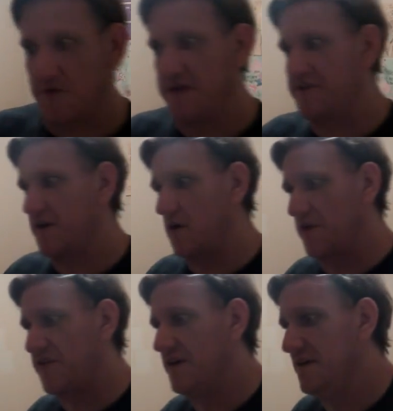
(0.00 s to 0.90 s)
they tell
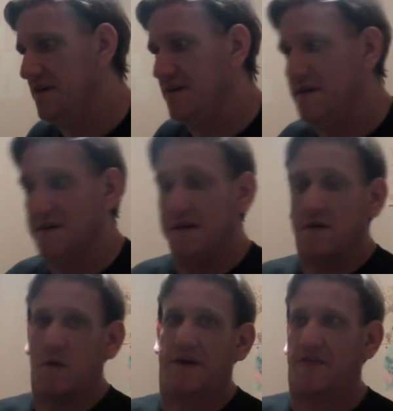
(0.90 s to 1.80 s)
us
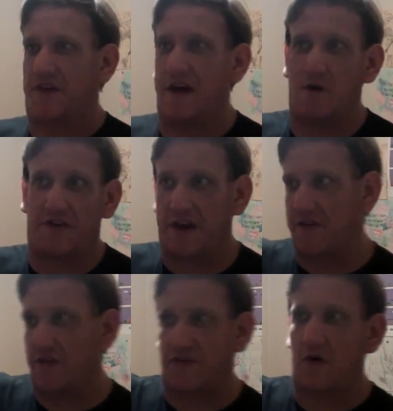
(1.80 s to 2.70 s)
we can scan our
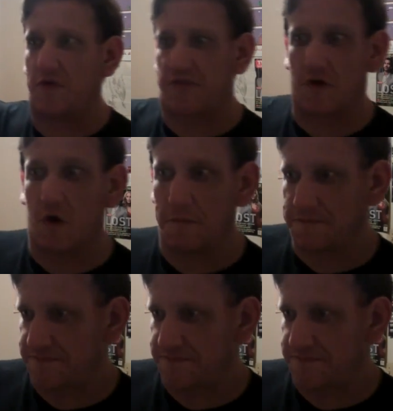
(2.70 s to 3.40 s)
tickets at so-and-so,